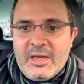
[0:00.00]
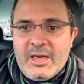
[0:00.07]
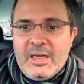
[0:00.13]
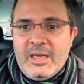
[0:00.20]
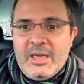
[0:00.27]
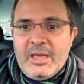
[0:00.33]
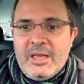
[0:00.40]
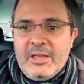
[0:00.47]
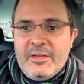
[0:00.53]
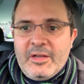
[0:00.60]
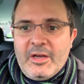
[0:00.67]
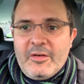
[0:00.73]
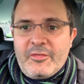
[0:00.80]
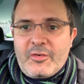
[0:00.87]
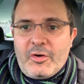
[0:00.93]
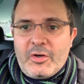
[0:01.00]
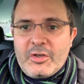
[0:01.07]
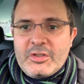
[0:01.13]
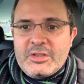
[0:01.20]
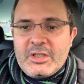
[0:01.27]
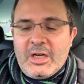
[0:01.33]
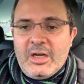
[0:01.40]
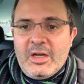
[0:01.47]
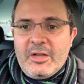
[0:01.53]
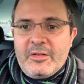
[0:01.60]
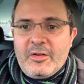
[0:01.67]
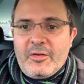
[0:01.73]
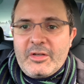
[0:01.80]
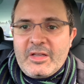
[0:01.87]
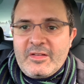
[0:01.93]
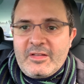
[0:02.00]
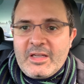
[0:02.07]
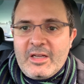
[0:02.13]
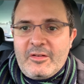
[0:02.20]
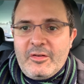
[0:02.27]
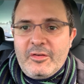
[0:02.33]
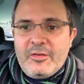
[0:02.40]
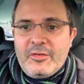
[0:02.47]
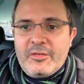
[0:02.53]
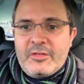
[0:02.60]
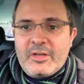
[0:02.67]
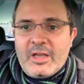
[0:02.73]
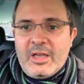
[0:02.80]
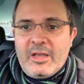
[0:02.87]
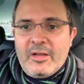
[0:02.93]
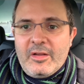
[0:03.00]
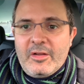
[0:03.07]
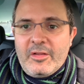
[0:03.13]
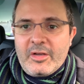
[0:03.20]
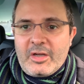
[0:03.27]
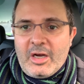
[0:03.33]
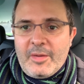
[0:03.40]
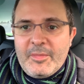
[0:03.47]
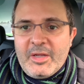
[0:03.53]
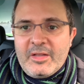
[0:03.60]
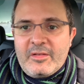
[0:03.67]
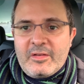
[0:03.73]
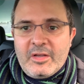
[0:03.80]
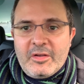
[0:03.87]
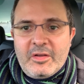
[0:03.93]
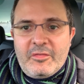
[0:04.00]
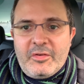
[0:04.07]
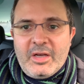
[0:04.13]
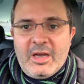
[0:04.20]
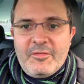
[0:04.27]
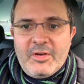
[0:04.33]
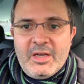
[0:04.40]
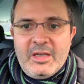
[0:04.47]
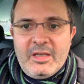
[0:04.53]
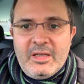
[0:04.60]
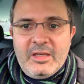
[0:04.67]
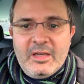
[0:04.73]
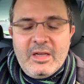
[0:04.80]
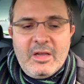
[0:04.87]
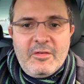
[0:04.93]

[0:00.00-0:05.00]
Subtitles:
And of course, don't hesitate to use the comments if you have any